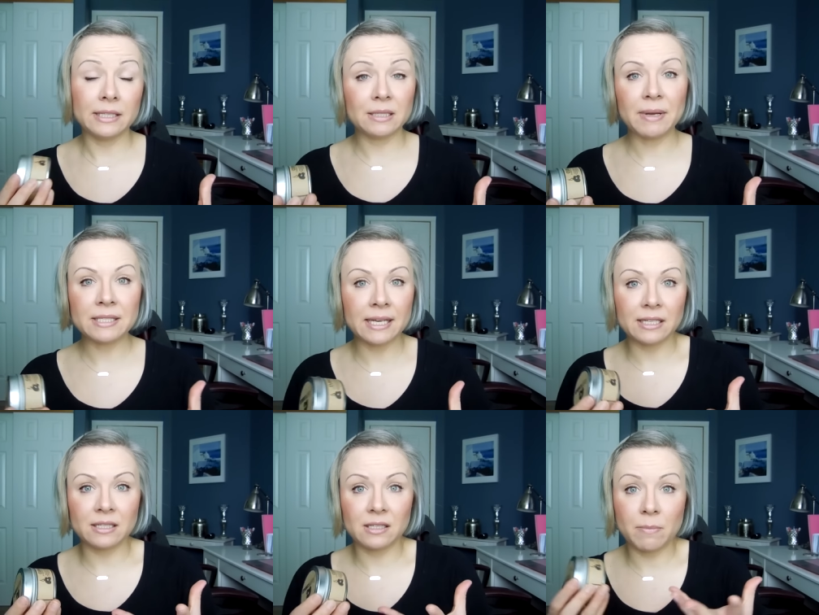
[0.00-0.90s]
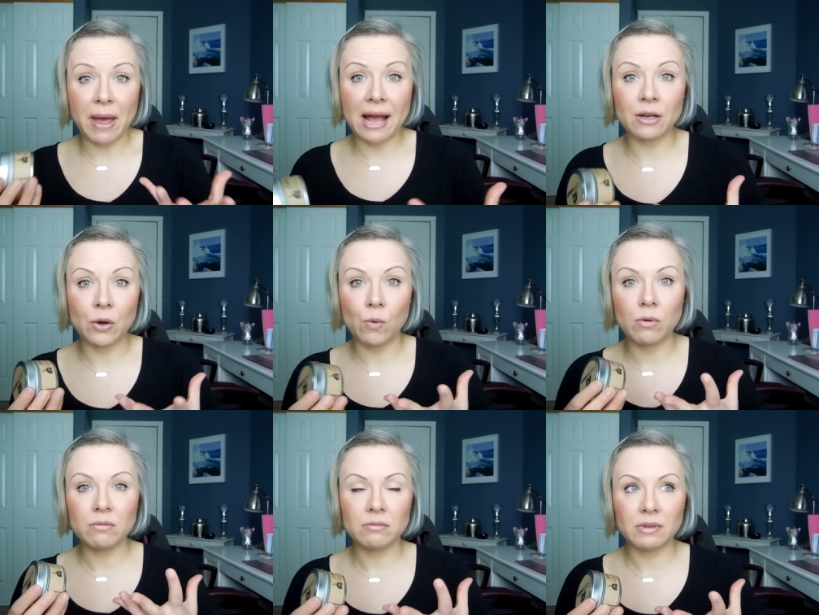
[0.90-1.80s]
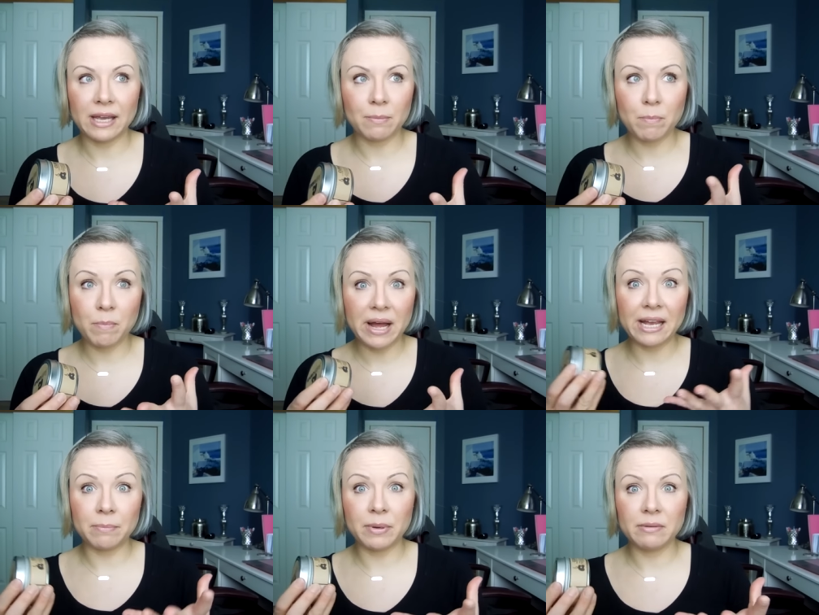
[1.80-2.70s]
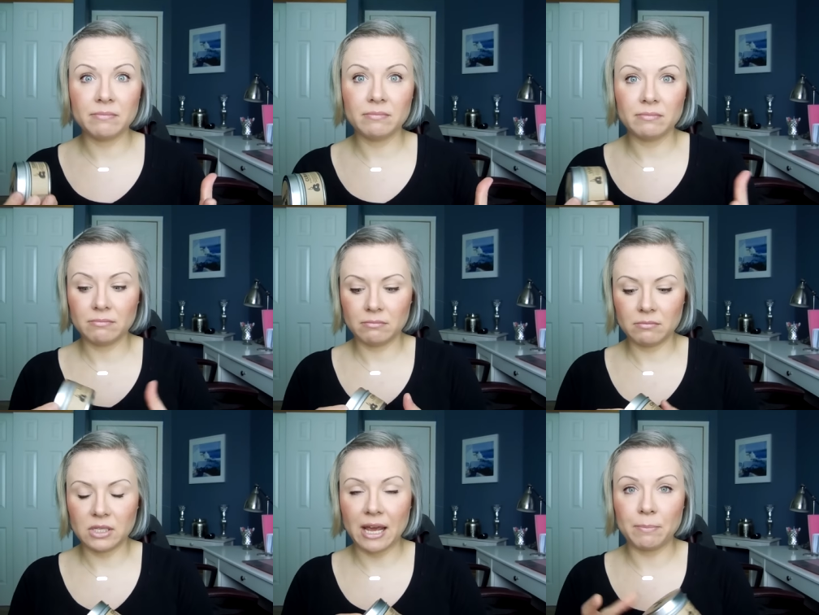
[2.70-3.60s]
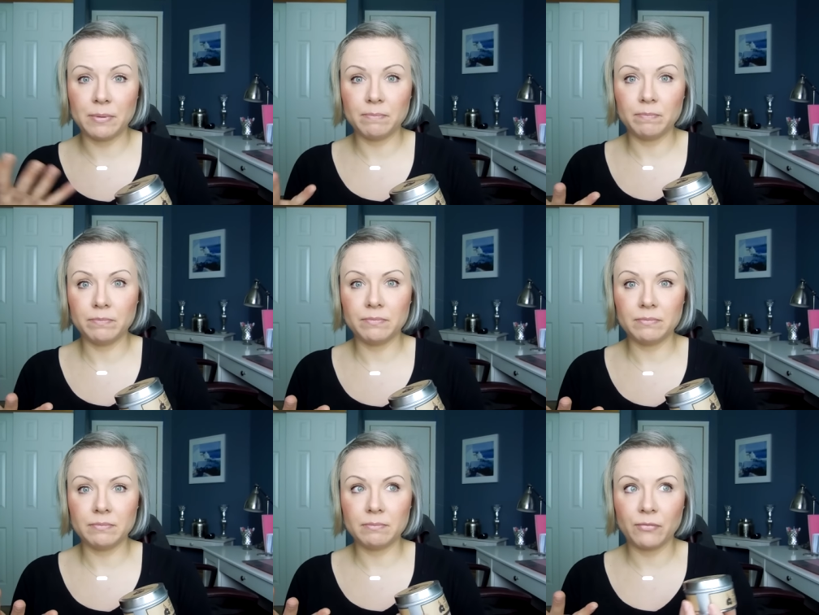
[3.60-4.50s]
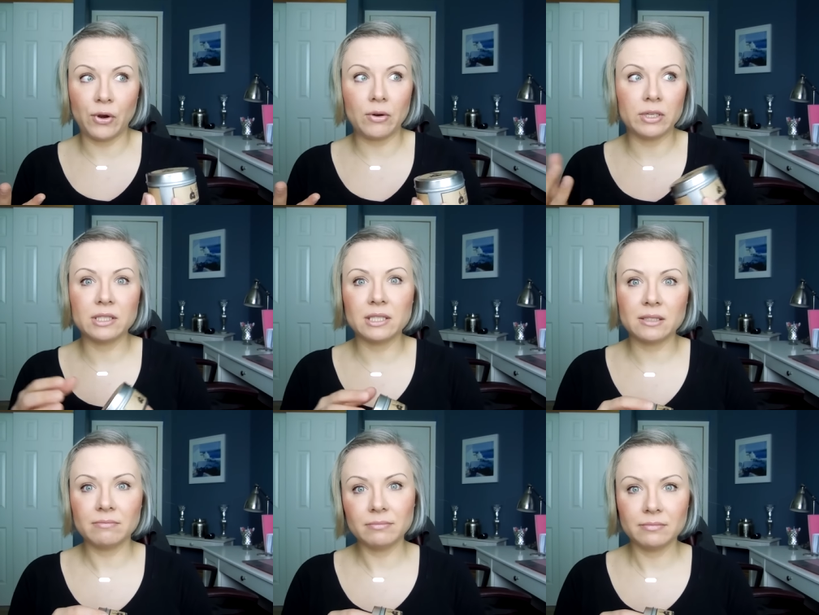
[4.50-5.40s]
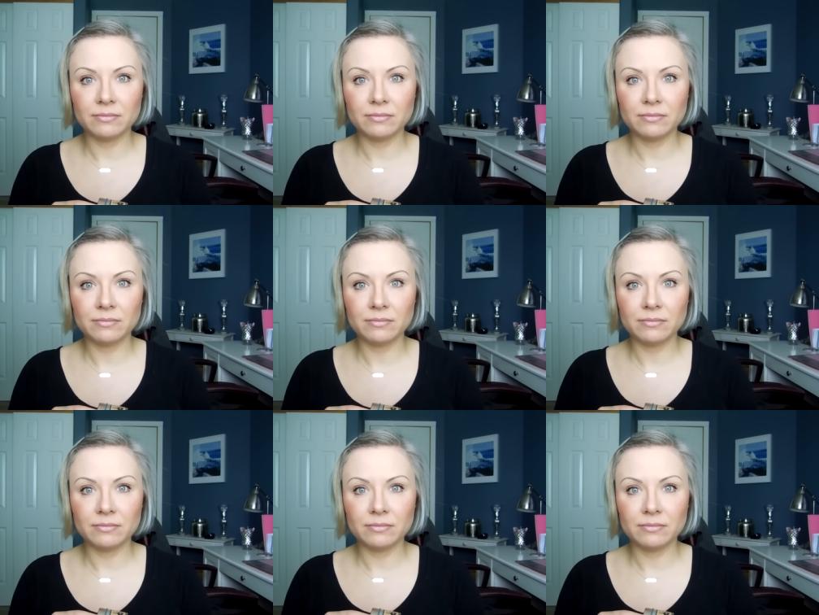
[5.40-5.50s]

it smells like tobacco, like pipe type fragrance.